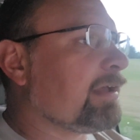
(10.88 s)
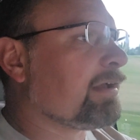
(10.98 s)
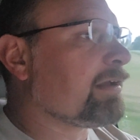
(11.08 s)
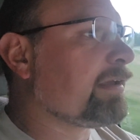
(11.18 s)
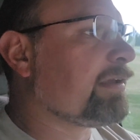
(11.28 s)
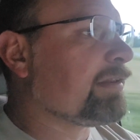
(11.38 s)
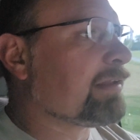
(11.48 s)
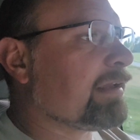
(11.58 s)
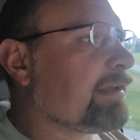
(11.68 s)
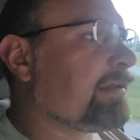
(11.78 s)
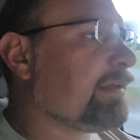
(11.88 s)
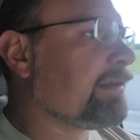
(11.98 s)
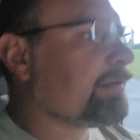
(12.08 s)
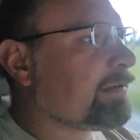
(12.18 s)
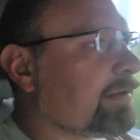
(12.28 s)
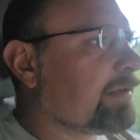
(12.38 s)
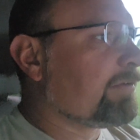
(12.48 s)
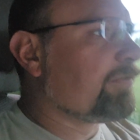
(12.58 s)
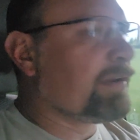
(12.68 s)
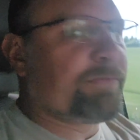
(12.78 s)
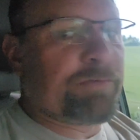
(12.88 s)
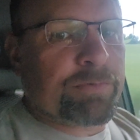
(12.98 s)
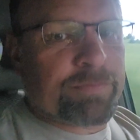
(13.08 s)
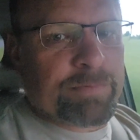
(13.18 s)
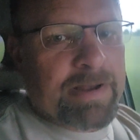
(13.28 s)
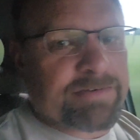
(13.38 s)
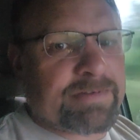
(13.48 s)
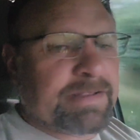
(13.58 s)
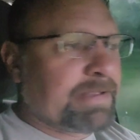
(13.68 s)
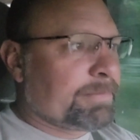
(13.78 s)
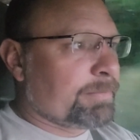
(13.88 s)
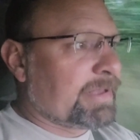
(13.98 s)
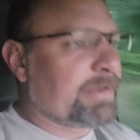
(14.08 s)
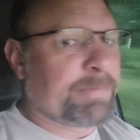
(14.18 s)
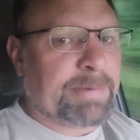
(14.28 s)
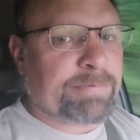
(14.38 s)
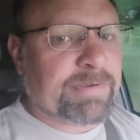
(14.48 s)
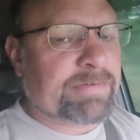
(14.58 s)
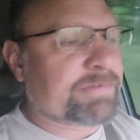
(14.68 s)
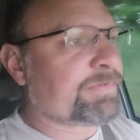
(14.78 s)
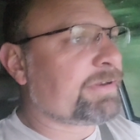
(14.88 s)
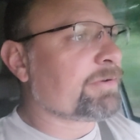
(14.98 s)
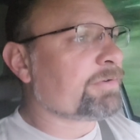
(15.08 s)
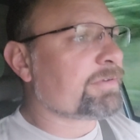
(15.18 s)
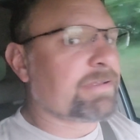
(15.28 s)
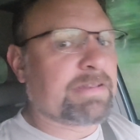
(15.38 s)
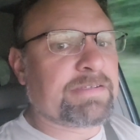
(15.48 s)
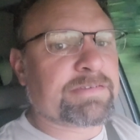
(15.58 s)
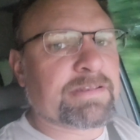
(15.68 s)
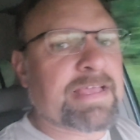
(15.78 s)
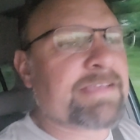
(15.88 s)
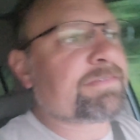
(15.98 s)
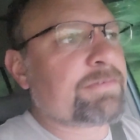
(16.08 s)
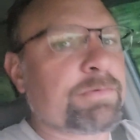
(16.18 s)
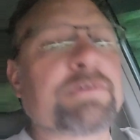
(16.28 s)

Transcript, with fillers: Uh, it, if any of you have watched any of my previous videos, at least the last